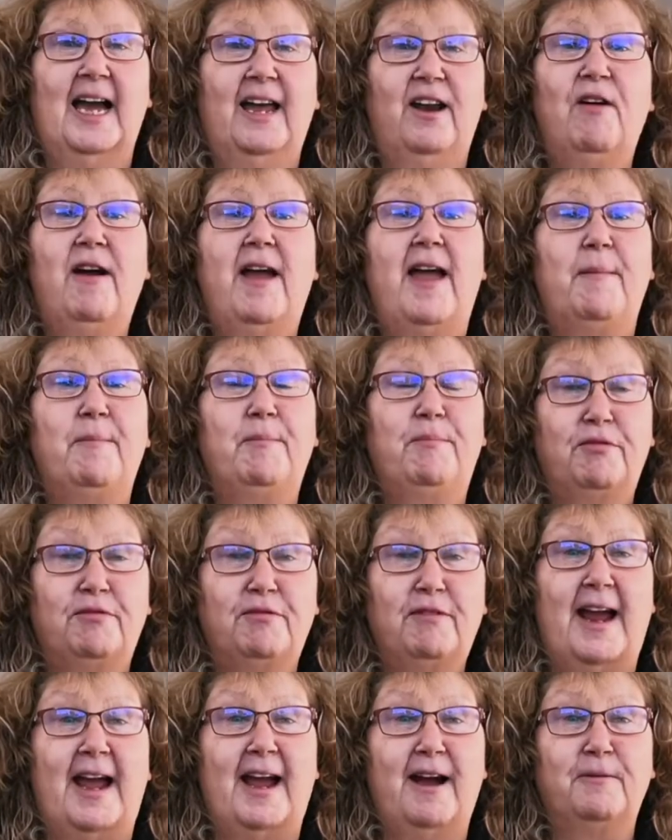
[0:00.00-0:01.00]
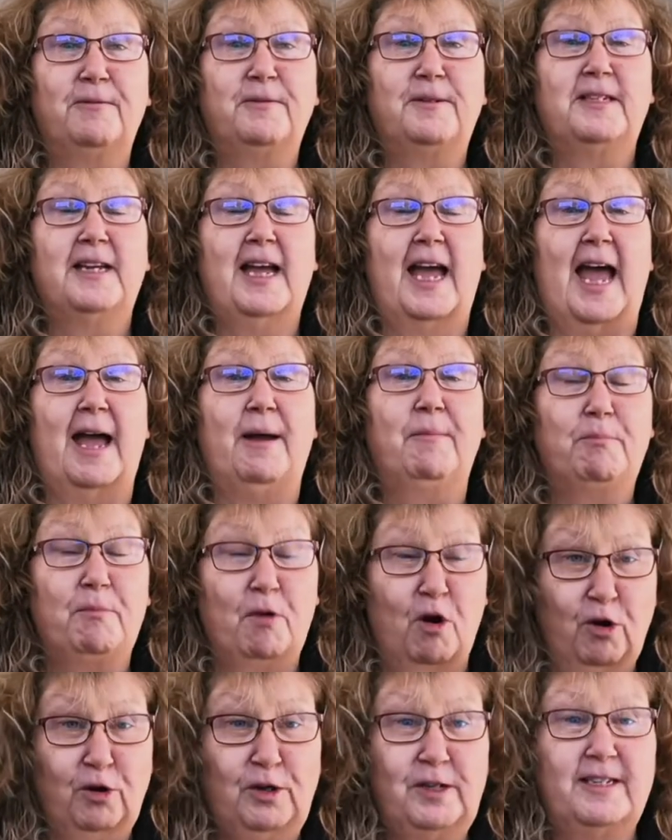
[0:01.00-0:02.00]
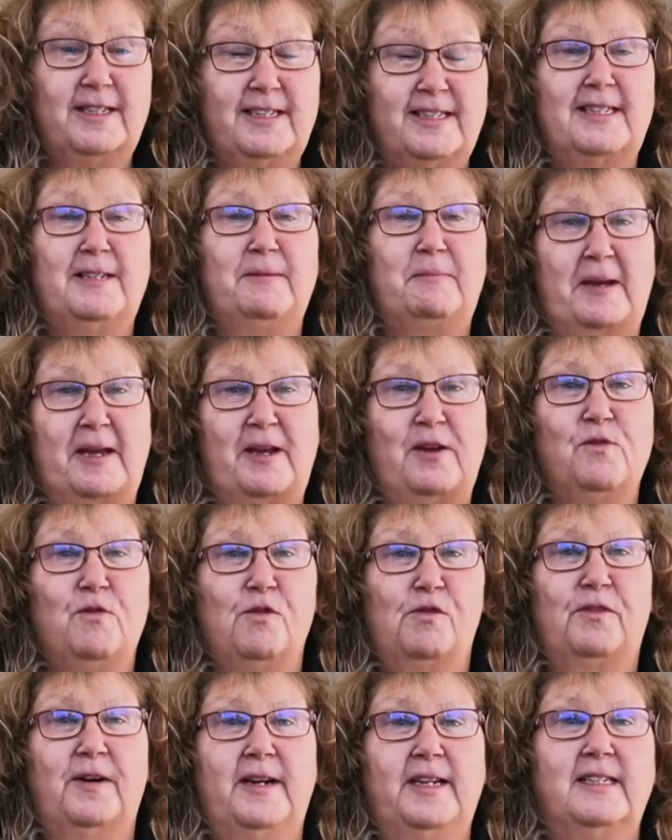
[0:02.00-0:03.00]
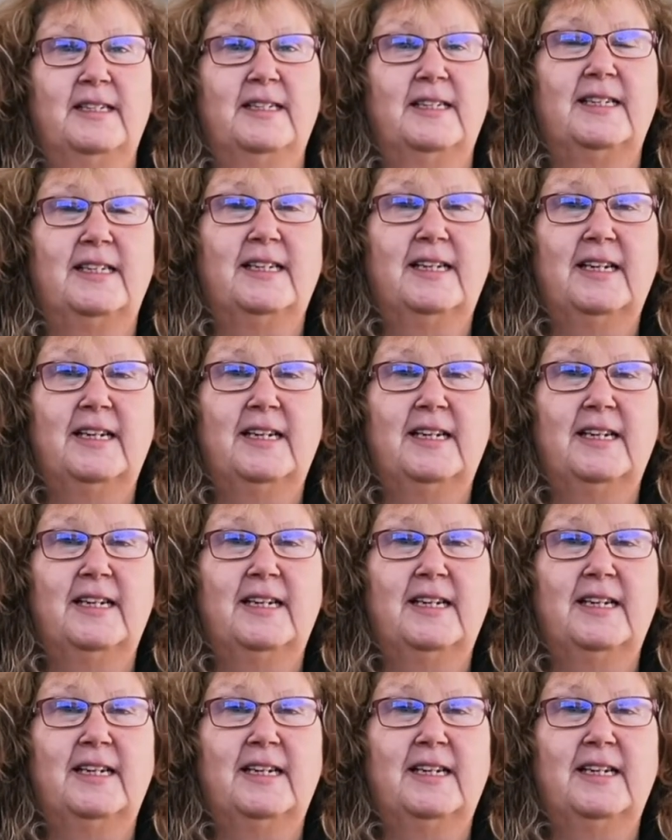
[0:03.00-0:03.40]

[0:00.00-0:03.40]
and I am proud and honoured to be your friend.